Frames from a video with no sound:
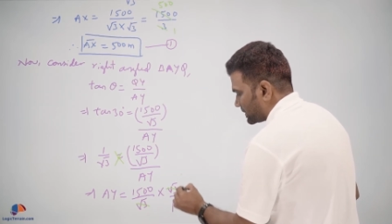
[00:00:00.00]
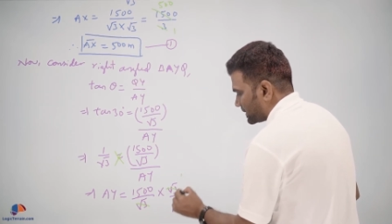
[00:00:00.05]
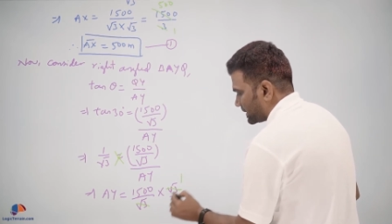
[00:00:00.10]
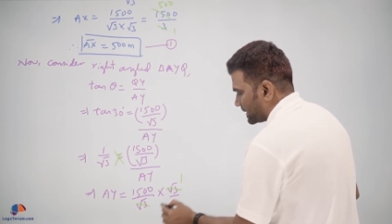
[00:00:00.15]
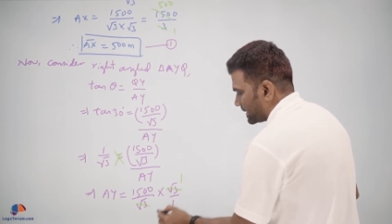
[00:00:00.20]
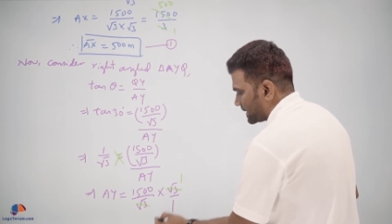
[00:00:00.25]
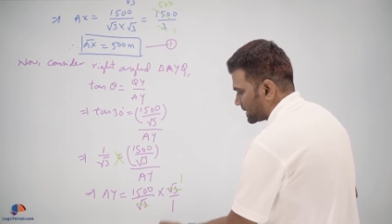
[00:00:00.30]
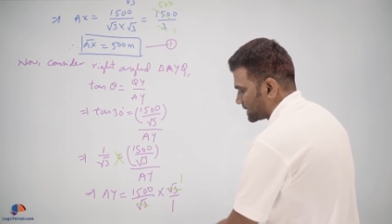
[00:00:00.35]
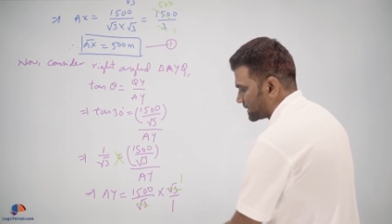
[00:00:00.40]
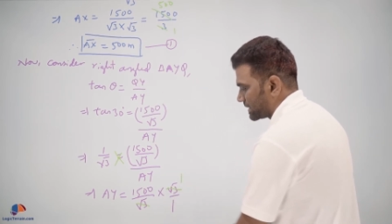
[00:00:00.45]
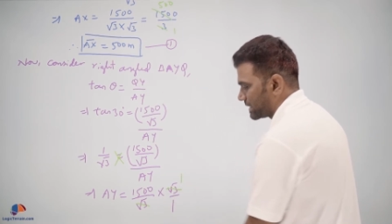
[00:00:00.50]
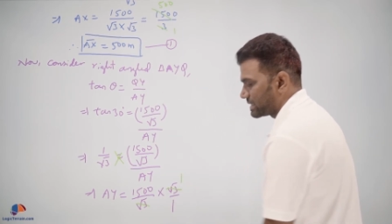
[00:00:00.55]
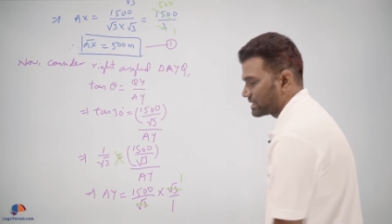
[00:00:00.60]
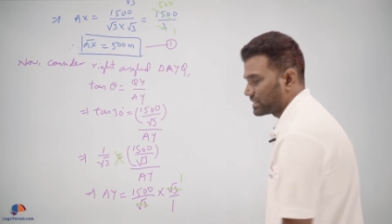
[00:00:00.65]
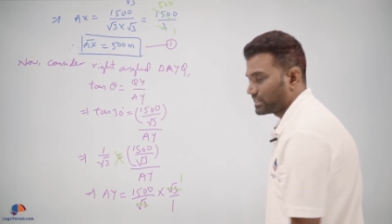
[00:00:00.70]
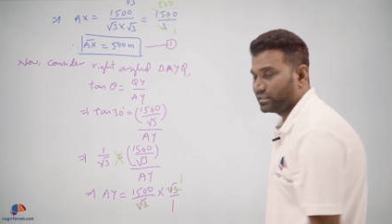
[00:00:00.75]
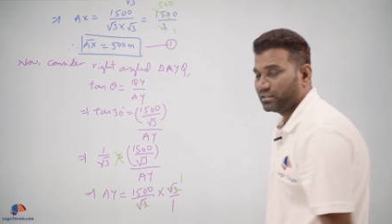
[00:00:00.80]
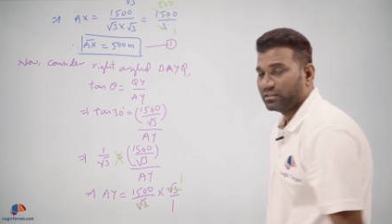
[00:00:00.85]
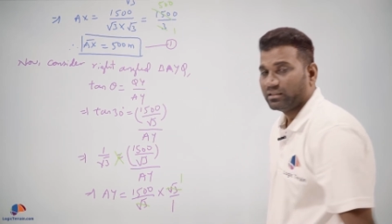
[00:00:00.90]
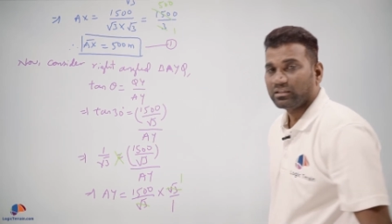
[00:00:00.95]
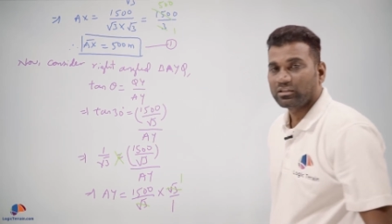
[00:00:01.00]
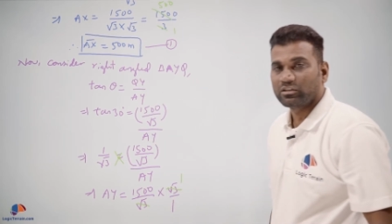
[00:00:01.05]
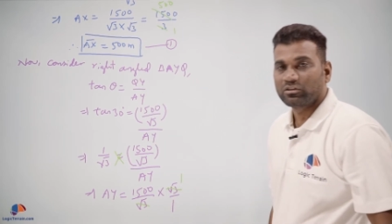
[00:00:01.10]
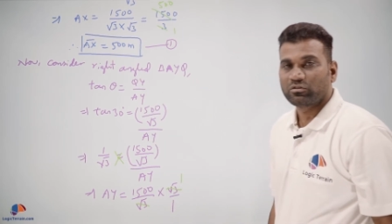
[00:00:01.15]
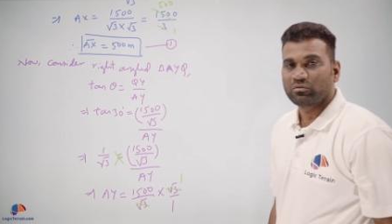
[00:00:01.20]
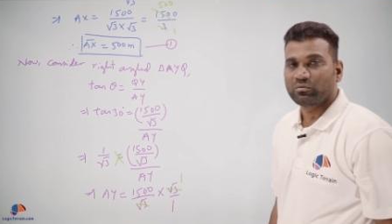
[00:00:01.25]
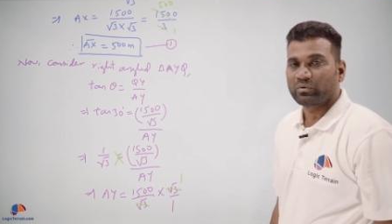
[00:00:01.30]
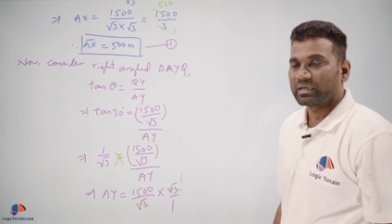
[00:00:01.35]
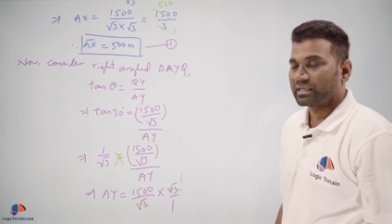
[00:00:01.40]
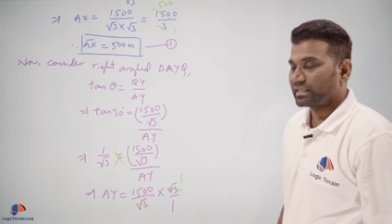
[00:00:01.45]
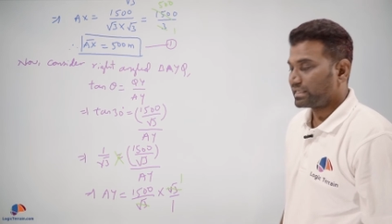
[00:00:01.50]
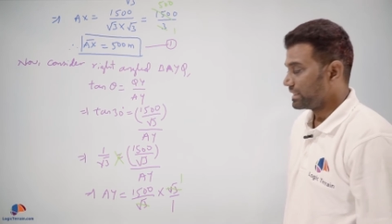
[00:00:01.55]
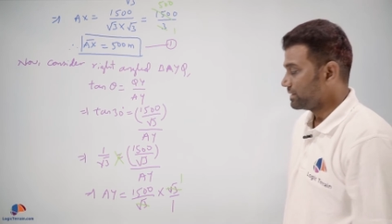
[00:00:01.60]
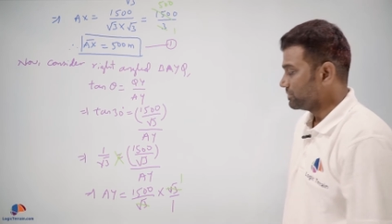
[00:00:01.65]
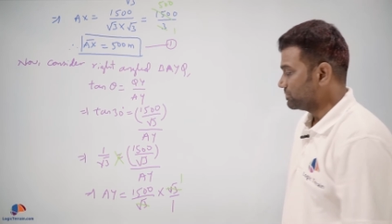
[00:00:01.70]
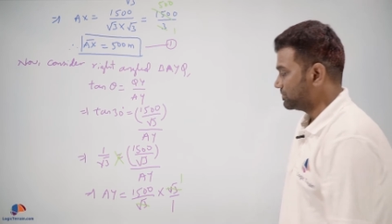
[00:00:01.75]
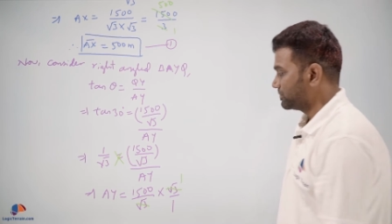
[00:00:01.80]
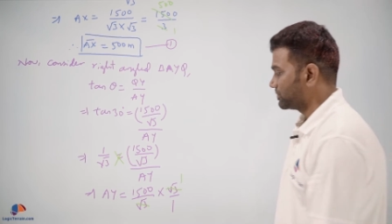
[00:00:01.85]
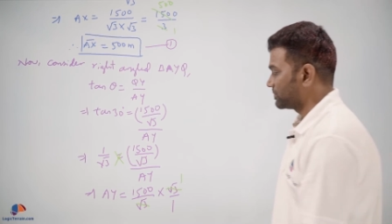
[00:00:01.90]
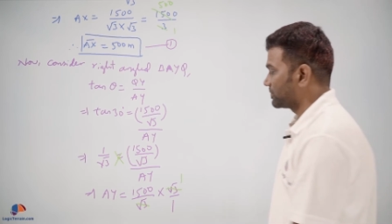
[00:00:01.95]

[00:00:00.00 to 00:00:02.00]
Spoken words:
gets cancelled one time.